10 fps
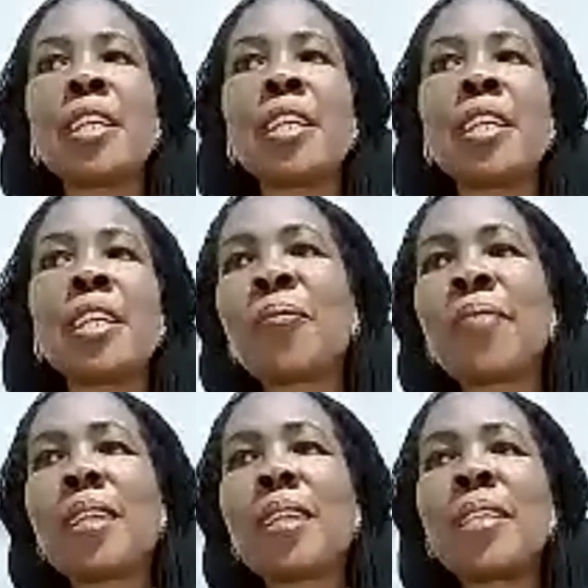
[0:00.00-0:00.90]
And
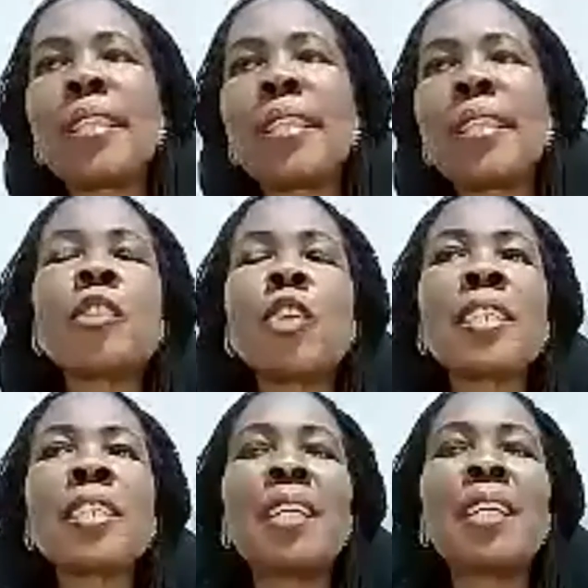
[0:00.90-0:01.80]
so I was like,
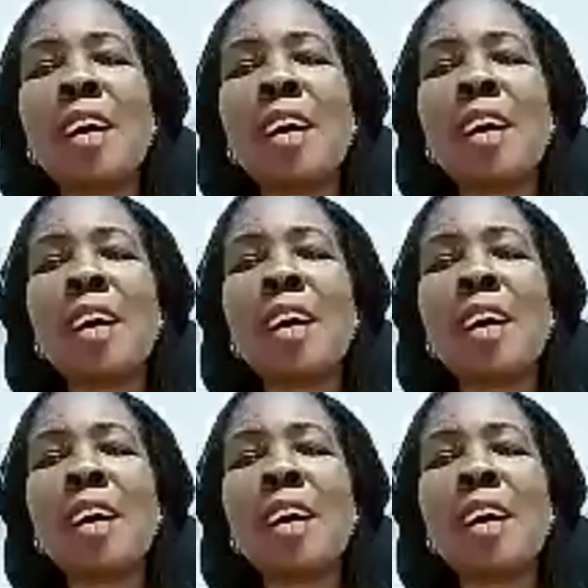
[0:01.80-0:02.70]
okay.
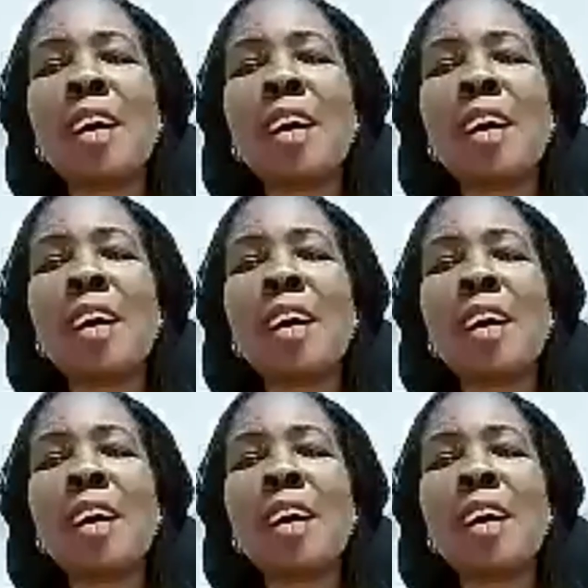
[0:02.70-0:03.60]
Then we talked about
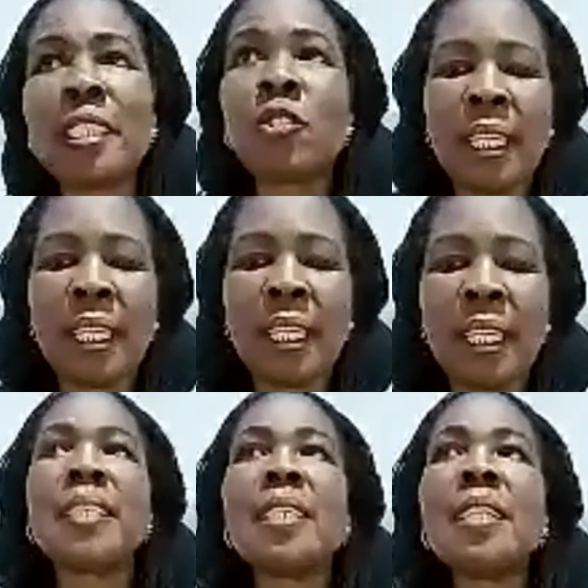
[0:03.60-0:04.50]
how much it was
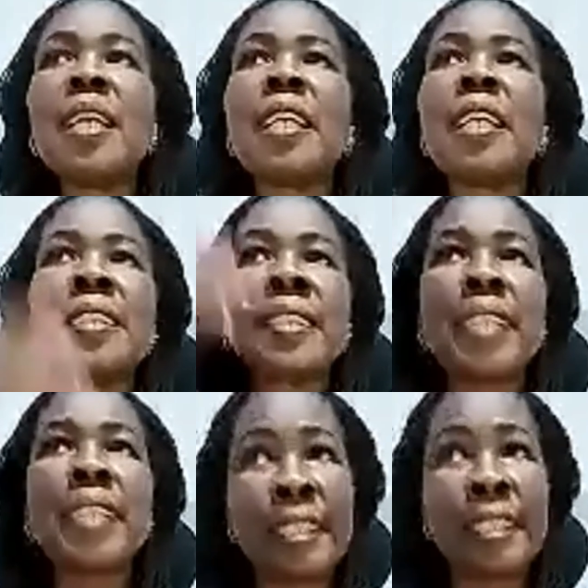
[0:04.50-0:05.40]
going to cost
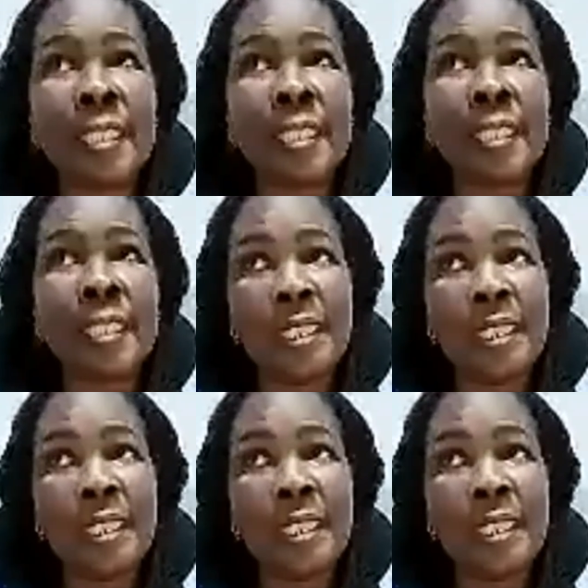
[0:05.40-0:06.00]
and all that.